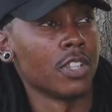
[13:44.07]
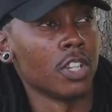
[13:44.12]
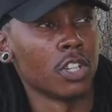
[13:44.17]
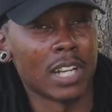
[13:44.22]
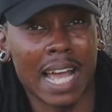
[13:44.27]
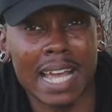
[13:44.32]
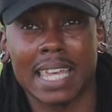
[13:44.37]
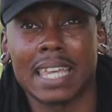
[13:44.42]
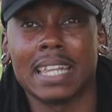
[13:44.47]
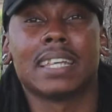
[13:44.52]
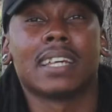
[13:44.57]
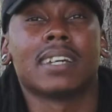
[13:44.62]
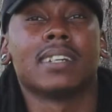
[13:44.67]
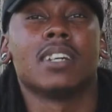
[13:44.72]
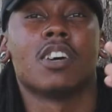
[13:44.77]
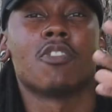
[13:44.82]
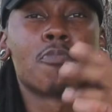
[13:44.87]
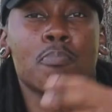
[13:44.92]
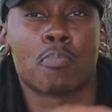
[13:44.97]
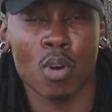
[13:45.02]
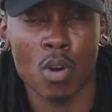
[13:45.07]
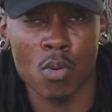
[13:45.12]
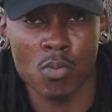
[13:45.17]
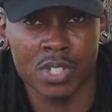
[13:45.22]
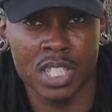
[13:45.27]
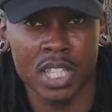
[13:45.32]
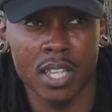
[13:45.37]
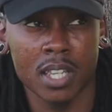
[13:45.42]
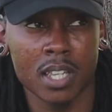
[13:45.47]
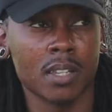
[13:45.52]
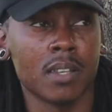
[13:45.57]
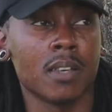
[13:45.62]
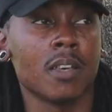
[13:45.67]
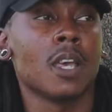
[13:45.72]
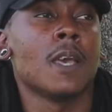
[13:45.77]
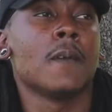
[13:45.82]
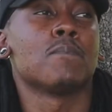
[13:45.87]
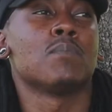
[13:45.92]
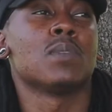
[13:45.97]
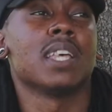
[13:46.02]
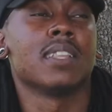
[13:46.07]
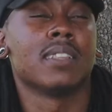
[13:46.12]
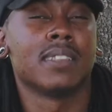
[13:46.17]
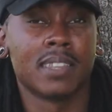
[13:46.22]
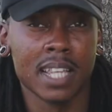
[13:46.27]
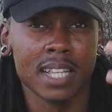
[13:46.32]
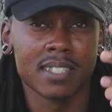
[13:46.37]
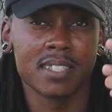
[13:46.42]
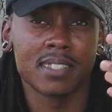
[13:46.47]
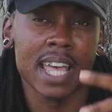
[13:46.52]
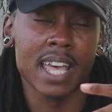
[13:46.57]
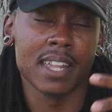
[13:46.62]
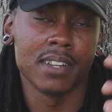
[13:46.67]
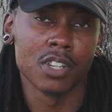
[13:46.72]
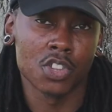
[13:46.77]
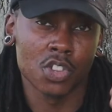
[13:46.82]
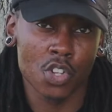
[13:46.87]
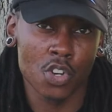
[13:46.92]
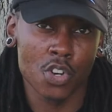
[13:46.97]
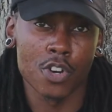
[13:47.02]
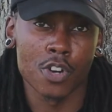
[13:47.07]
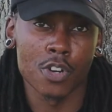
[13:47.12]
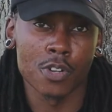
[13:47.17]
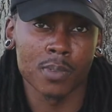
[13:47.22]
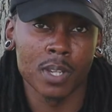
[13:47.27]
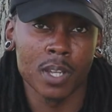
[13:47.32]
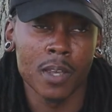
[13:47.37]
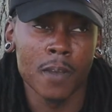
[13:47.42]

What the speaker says: They're not getting enough protein, this, that, and the third.